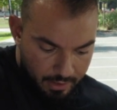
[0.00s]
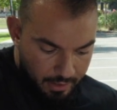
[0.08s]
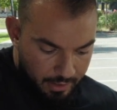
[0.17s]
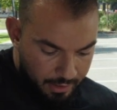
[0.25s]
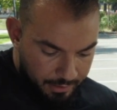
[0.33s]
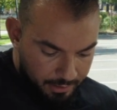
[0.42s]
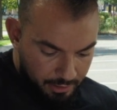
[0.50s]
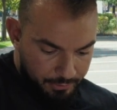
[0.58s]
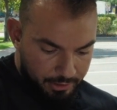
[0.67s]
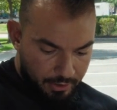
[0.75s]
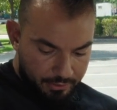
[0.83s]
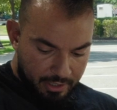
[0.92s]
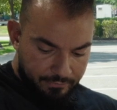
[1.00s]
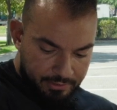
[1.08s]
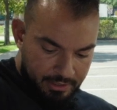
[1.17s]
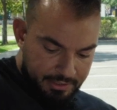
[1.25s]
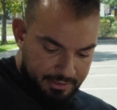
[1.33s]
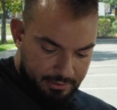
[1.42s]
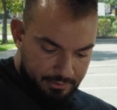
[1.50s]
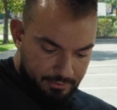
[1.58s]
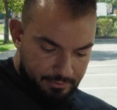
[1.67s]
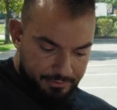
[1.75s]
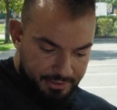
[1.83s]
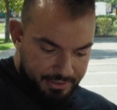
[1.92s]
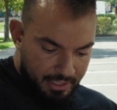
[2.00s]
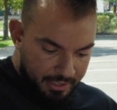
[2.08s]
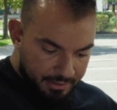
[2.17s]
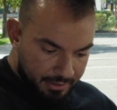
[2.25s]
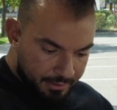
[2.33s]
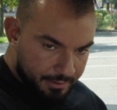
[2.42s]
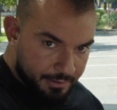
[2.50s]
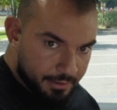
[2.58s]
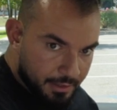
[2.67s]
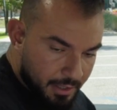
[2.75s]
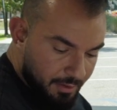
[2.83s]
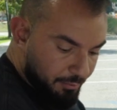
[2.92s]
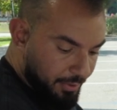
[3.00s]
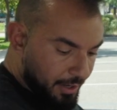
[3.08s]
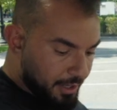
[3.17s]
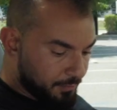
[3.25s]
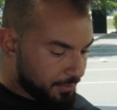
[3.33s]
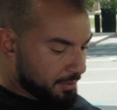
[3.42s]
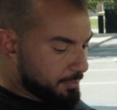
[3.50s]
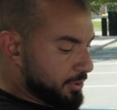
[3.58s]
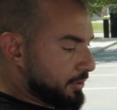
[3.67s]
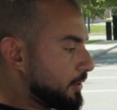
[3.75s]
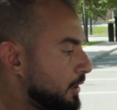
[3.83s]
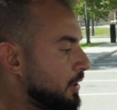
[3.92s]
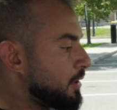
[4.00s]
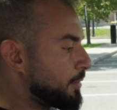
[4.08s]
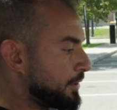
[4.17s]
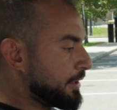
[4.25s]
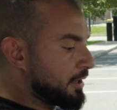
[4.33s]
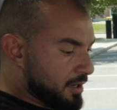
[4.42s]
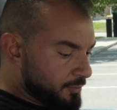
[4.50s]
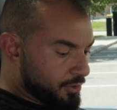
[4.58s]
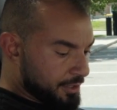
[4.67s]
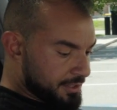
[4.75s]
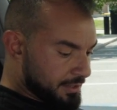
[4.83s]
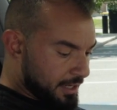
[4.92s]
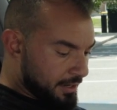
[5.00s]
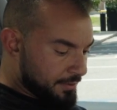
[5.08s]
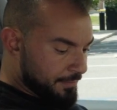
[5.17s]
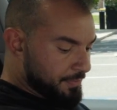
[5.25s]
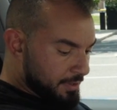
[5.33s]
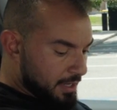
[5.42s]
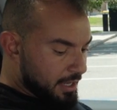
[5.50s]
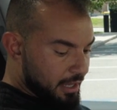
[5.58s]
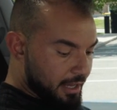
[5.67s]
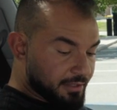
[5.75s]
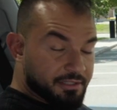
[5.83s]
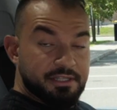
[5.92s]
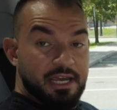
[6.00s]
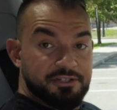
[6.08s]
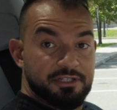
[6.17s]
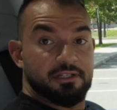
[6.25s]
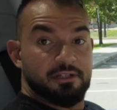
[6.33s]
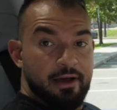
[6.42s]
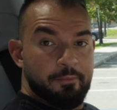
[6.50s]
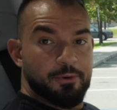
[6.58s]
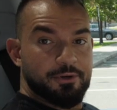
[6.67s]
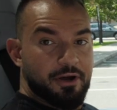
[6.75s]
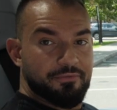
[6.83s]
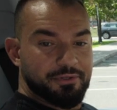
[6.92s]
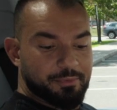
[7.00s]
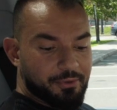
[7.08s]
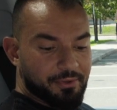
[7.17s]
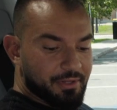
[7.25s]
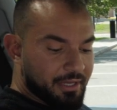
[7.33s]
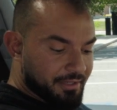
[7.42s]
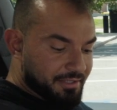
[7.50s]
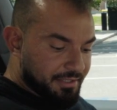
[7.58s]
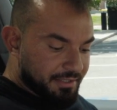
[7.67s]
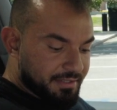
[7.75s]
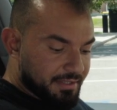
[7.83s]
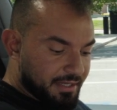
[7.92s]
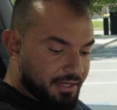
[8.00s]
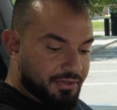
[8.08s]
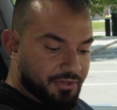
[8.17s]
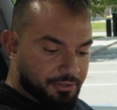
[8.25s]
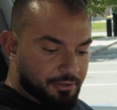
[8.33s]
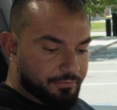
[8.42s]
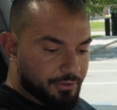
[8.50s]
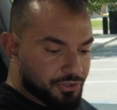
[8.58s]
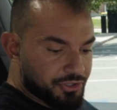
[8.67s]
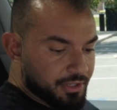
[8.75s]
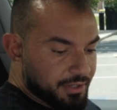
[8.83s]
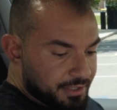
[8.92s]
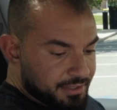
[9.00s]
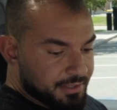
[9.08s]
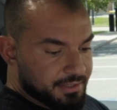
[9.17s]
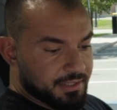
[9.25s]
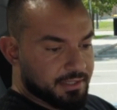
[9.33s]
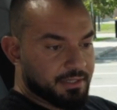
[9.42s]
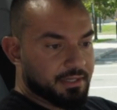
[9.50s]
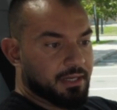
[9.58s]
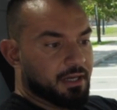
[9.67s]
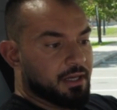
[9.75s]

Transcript: And there we go. They have a nice little design here, but we can put our arm on the armrest now, and it's actually a lot more comfortable. And this is the thinner version. This is the